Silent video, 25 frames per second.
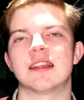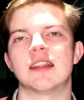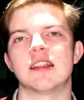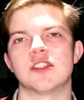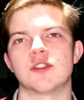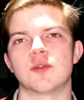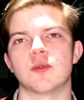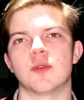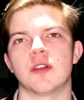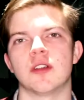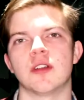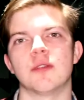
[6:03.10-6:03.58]

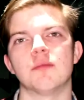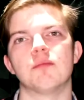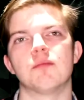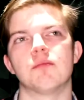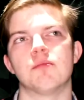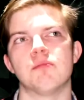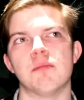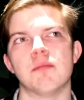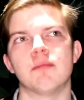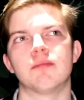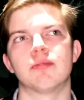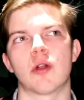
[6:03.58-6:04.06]
this one
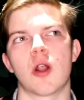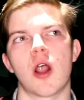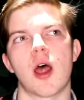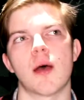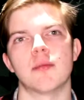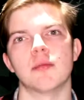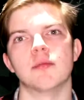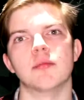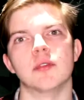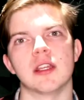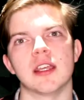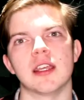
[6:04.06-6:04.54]

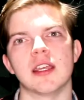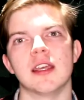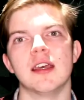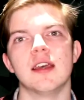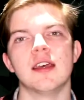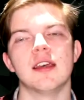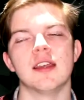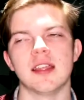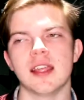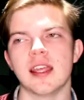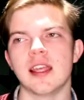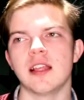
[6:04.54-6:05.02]
probably.
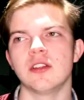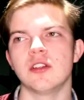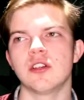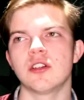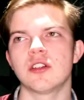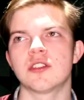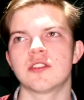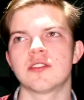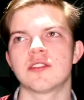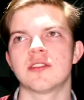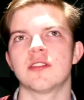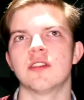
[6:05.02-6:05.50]
It
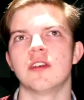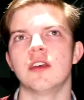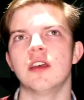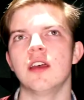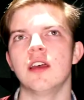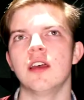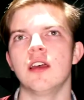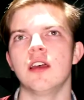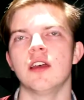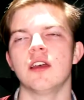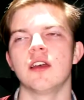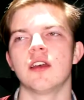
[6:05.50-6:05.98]
looks
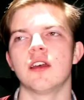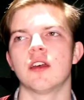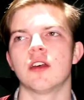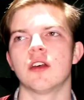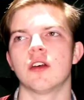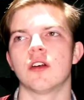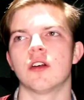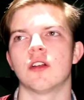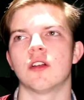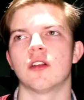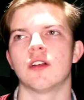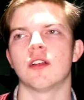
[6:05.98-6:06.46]

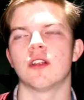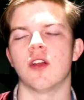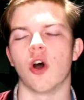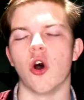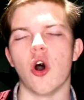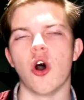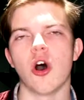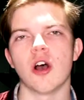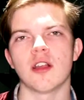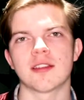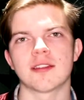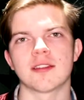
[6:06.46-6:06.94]

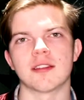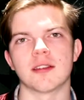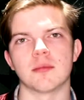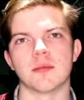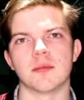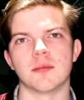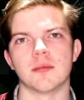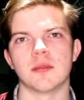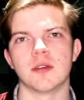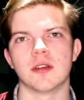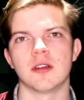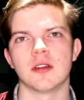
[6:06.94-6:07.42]
awesome.
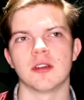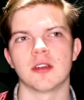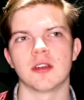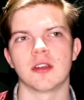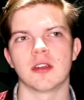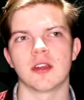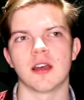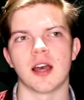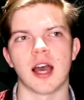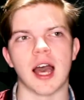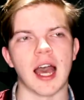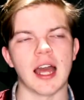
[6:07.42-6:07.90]

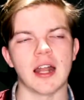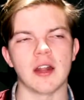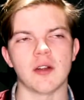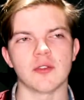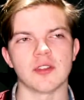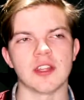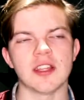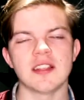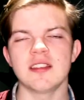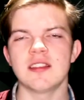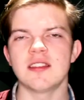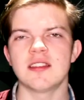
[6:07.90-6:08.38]

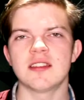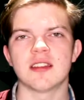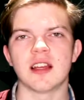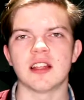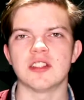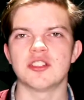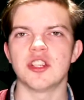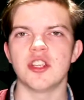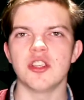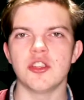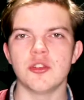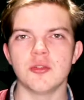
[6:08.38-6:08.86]
This is
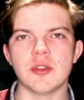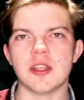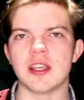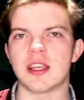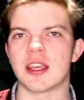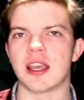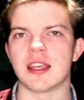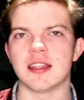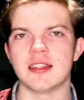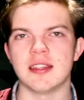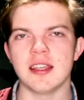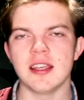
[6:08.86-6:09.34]
such a unique
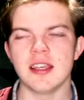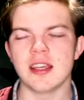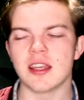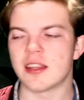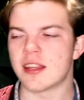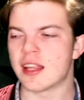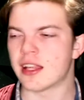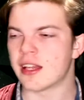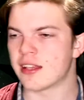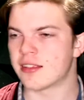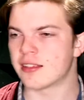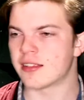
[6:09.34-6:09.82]
idea
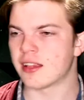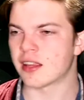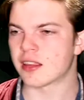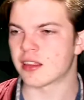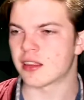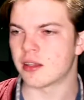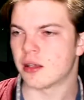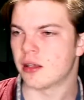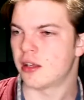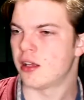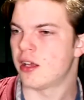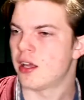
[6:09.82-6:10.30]
that it's like
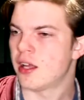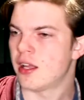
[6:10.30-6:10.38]
the